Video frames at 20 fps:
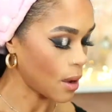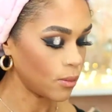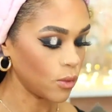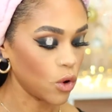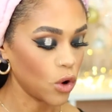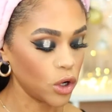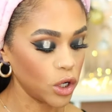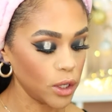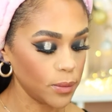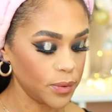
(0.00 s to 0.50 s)
I'm
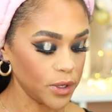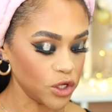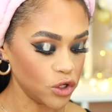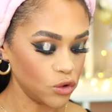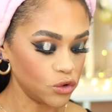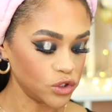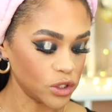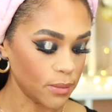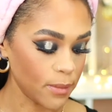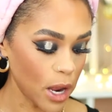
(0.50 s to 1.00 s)
going to be
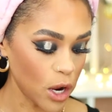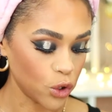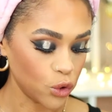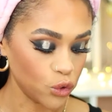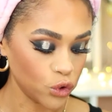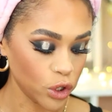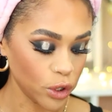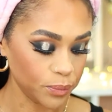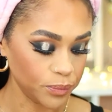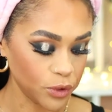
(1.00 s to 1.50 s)
using my
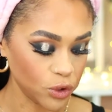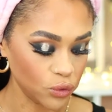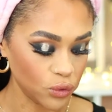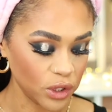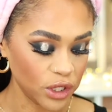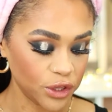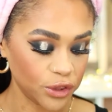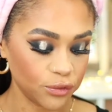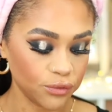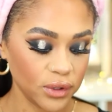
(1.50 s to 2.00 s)
Huda
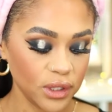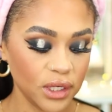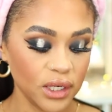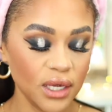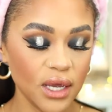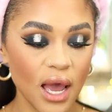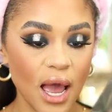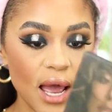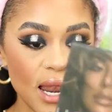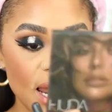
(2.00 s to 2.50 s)
Beauty
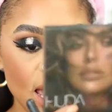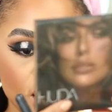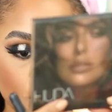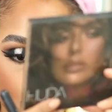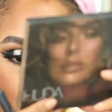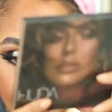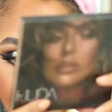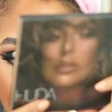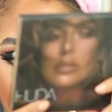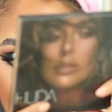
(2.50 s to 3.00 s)
3D
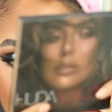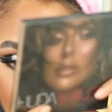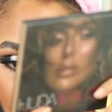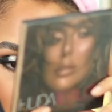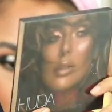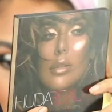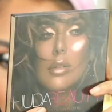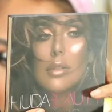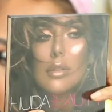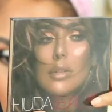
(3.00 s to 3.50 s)
highlighter
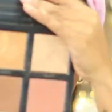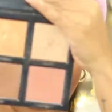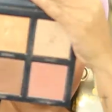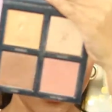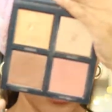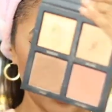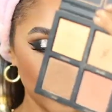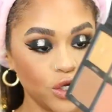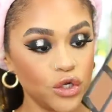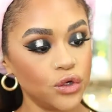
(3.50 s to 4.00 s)
palette, and I'm
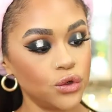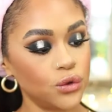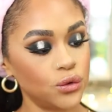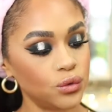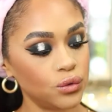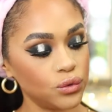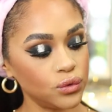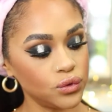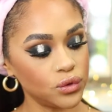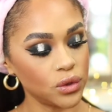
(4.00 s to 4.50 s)
going to
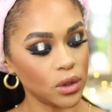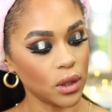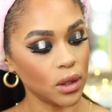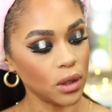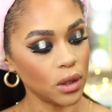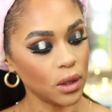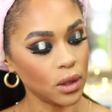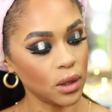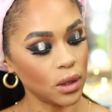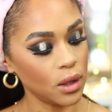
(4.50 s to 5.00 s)
use
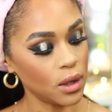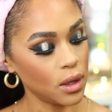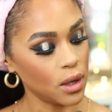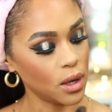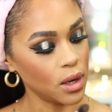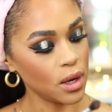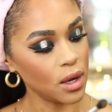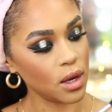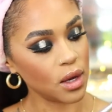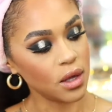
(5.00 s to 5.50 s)

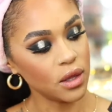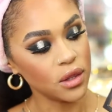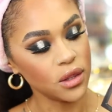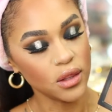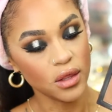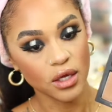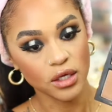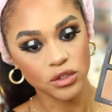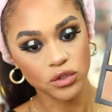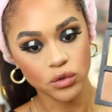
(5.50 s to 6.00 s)

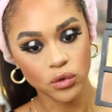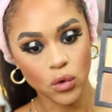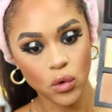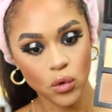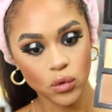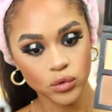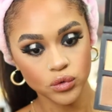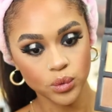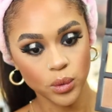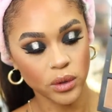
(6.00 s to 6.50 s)
this
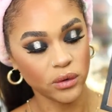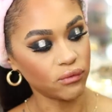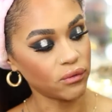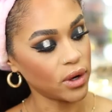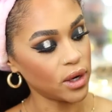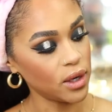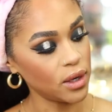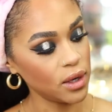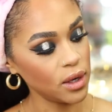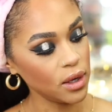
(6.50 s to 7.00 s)
gold one
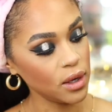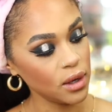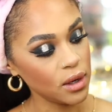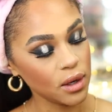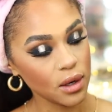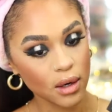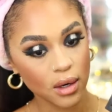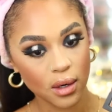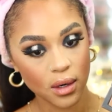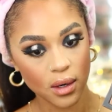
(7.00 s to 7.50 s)
right
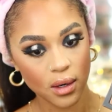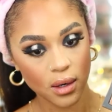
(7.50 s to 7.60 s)
here,